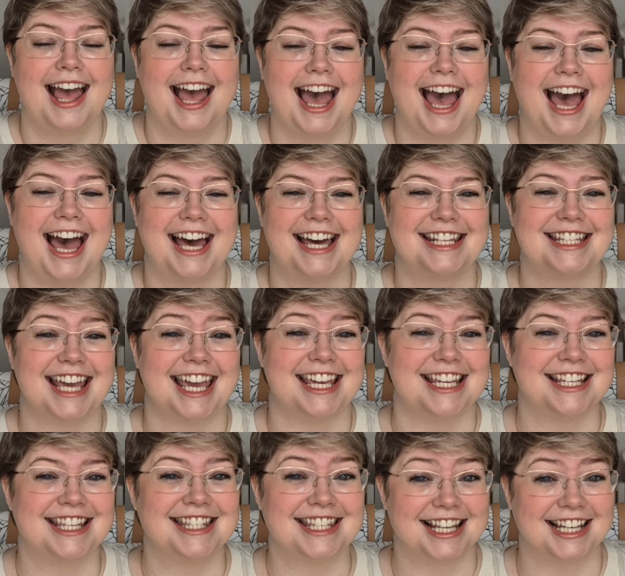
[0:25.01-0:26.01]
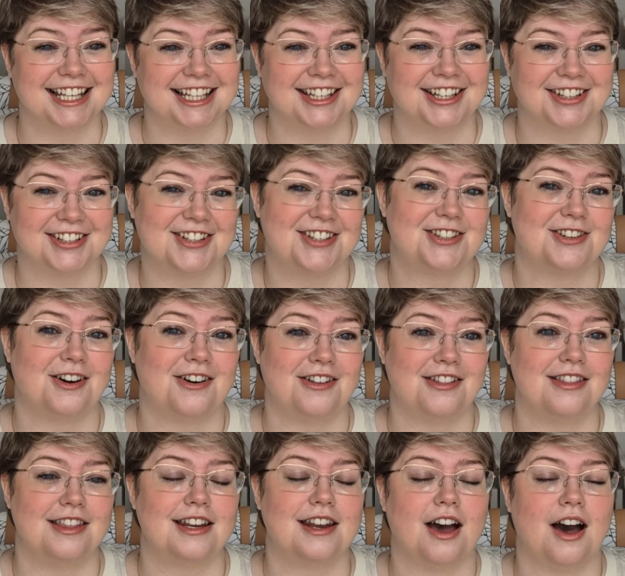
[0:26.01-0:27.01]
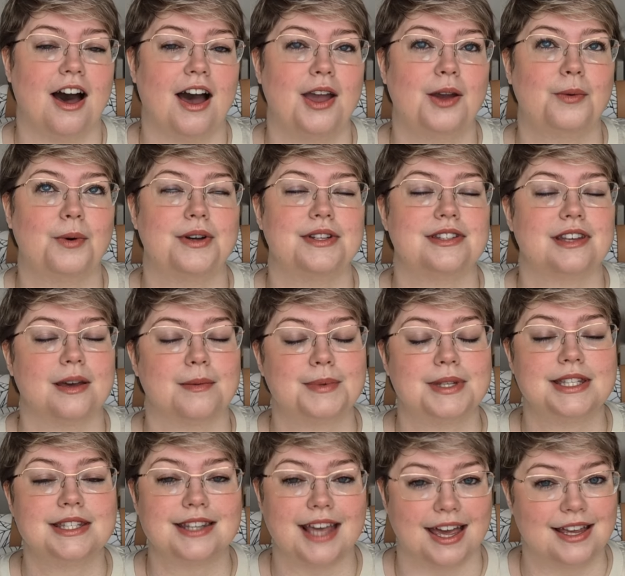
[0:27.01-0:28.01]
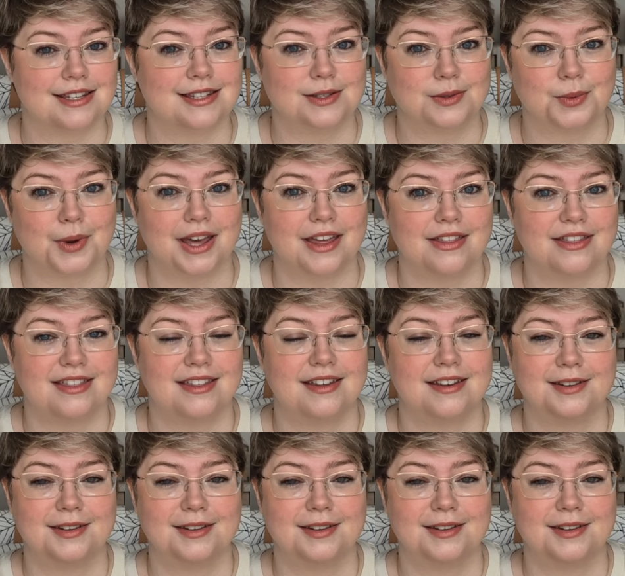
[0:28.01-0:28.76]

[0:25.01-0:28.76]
had a silicone doll that I was obsessed with.